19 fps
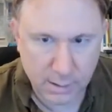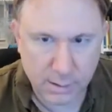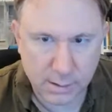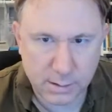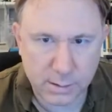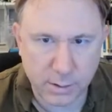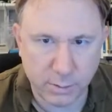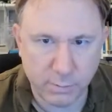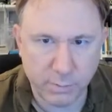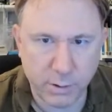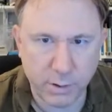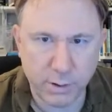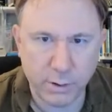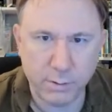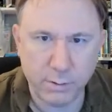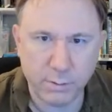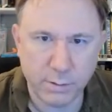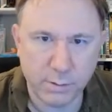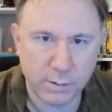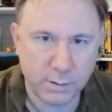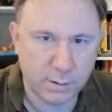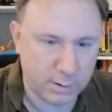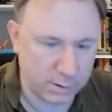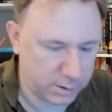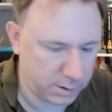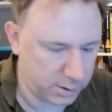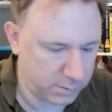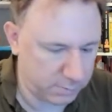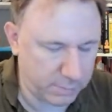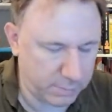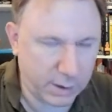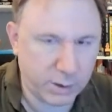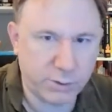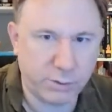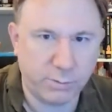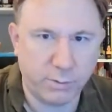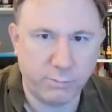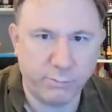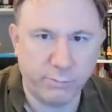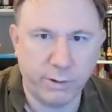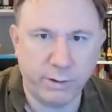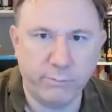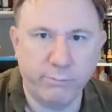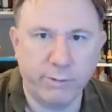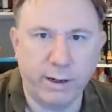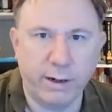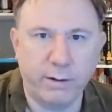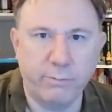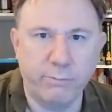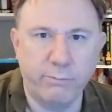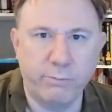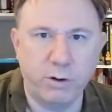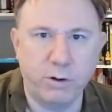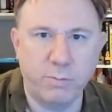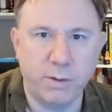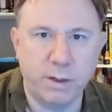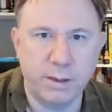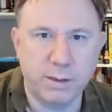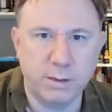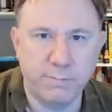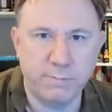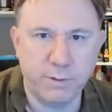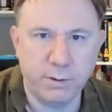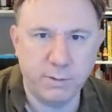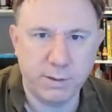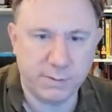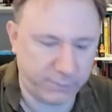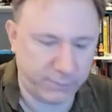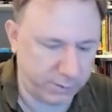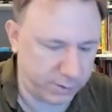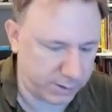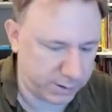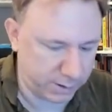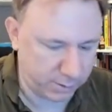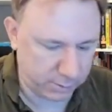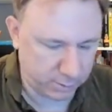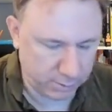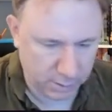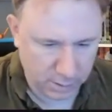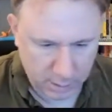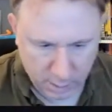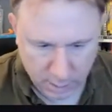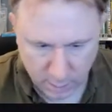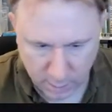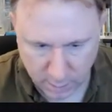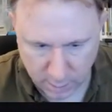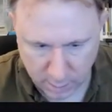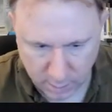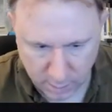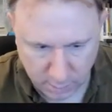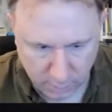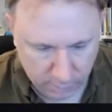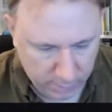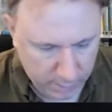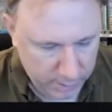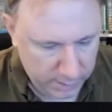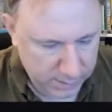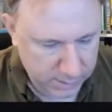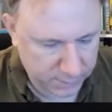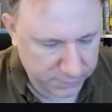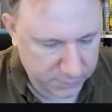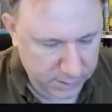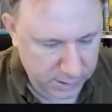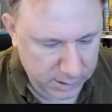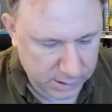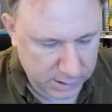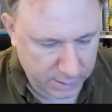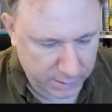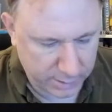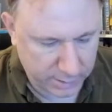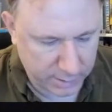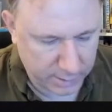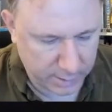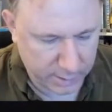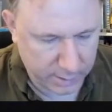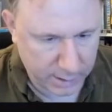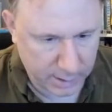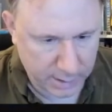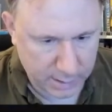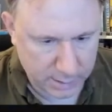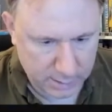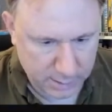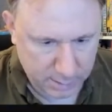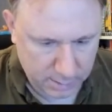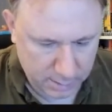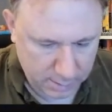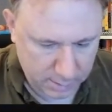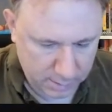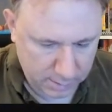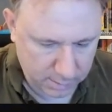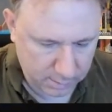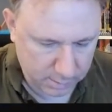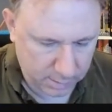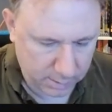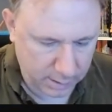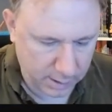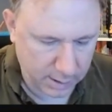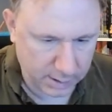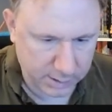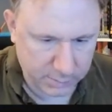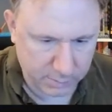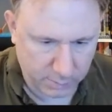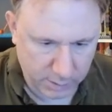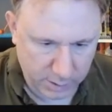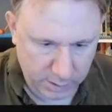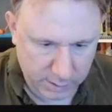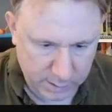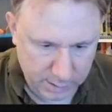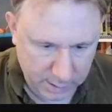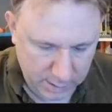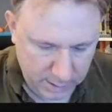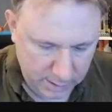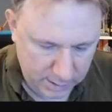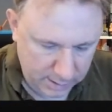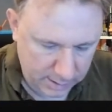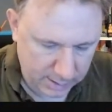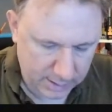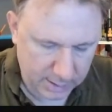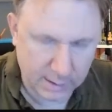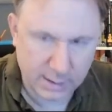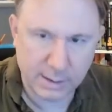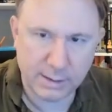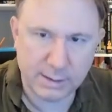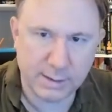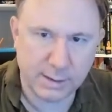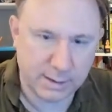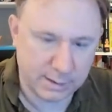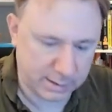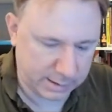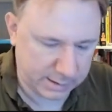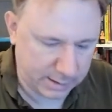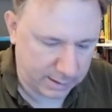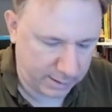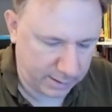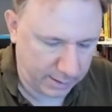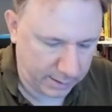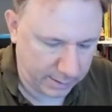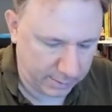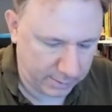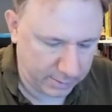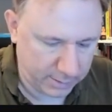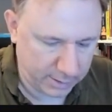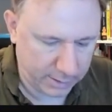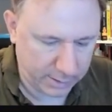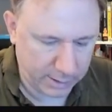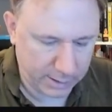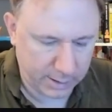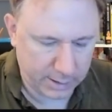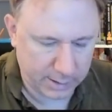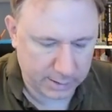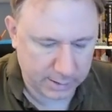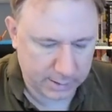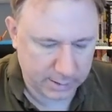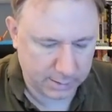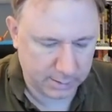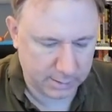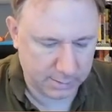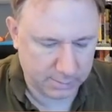So blue, let's just make sure I'm not running out of room here. So blue is vertical, white is off to the side like that. The next white is at a slight angle like that.